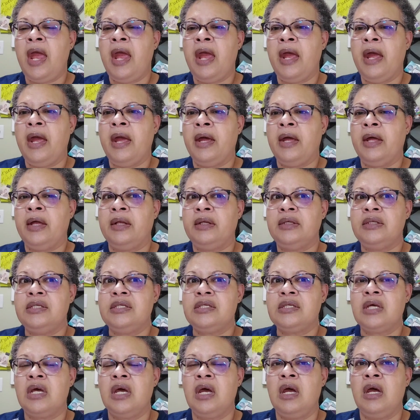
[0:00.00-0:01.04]

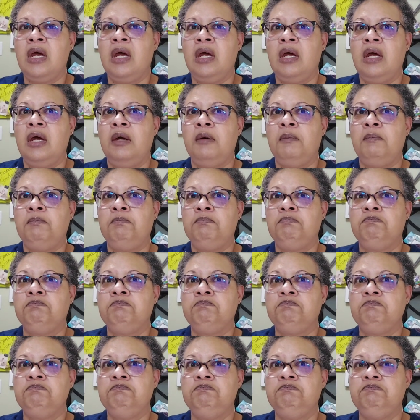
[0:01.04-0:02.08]
and, um,
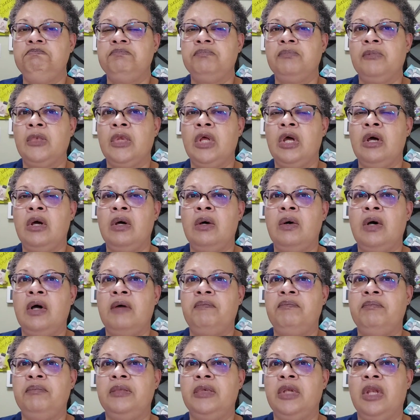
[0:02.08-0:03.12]
Oh,
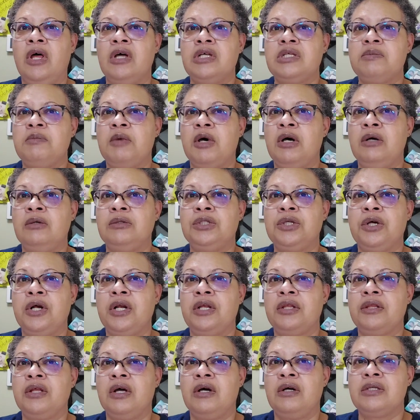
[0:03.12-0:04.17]
I lost my whole
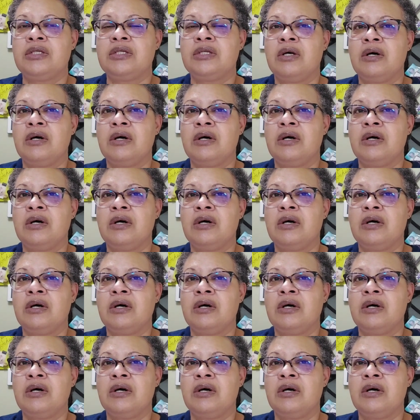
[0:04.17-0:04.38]
train of thought.